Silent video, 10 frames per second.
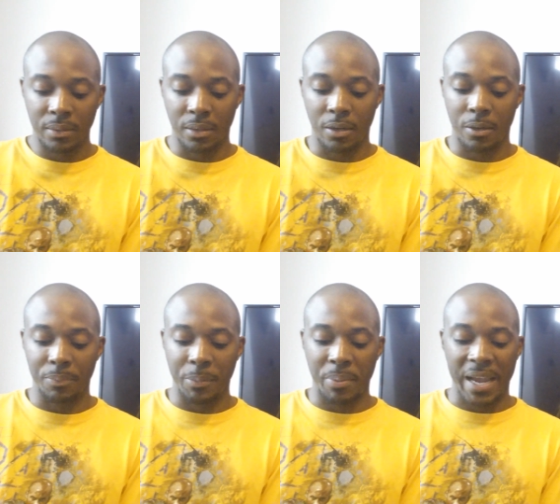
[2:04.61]

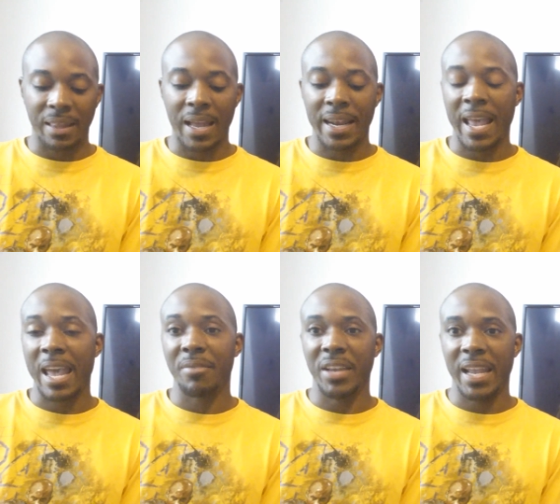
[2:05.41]
Um, the backlight I
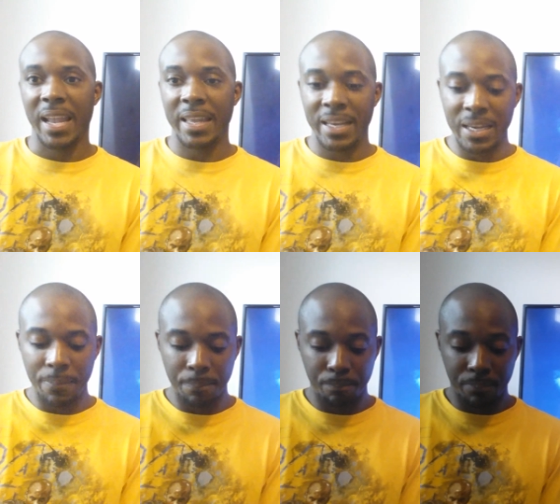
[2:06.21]
have at 80.